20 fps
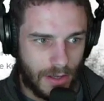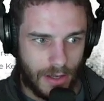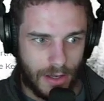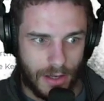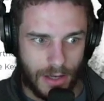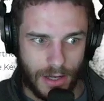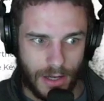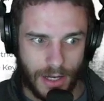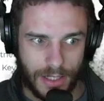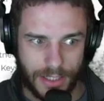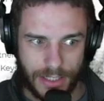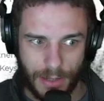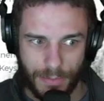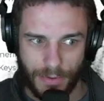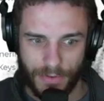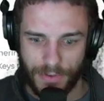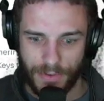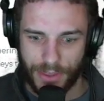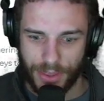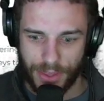on top
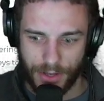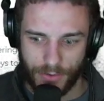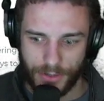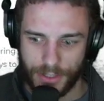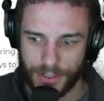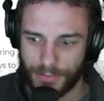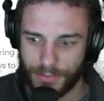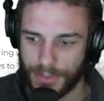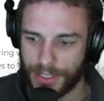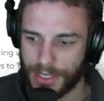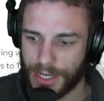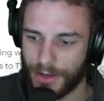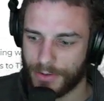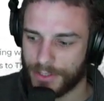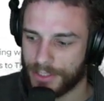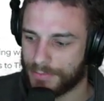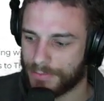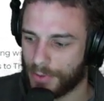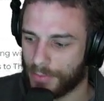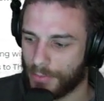of Ethereum, and now
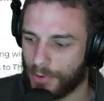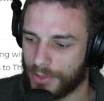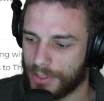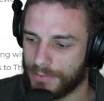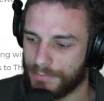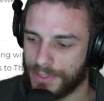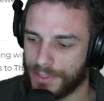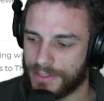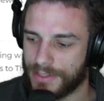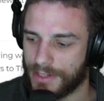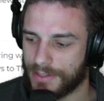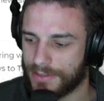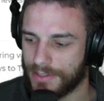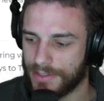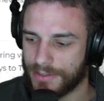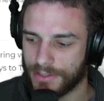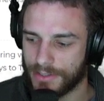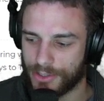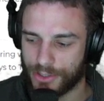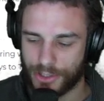he's promoting
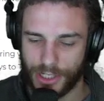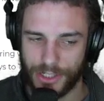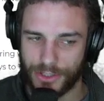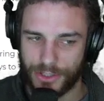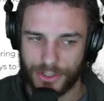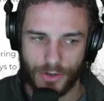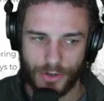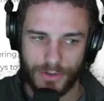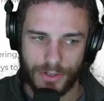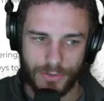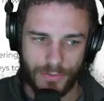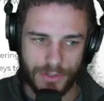BTC's exchange token,